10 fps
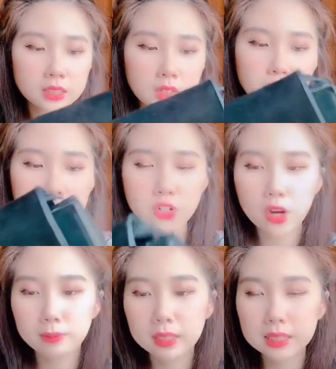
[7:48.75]
so the
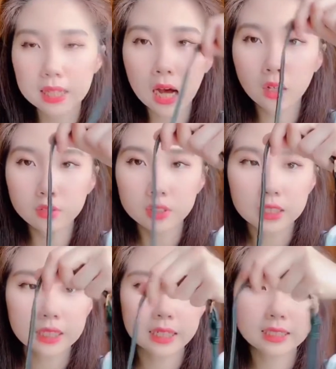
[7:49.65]
straps itself
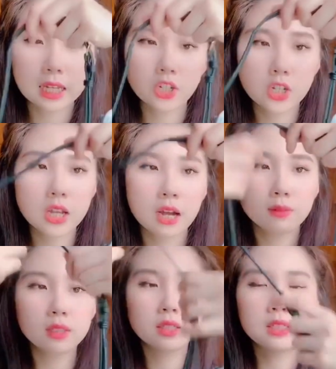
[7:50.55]
it actually
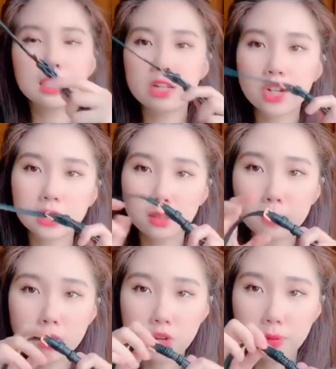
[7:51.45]
comes in this
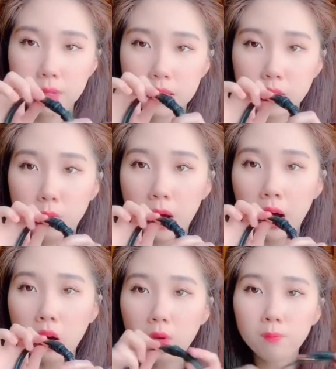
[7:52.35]
adjustable strap as
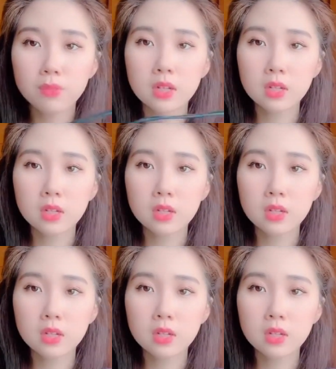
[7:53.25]
well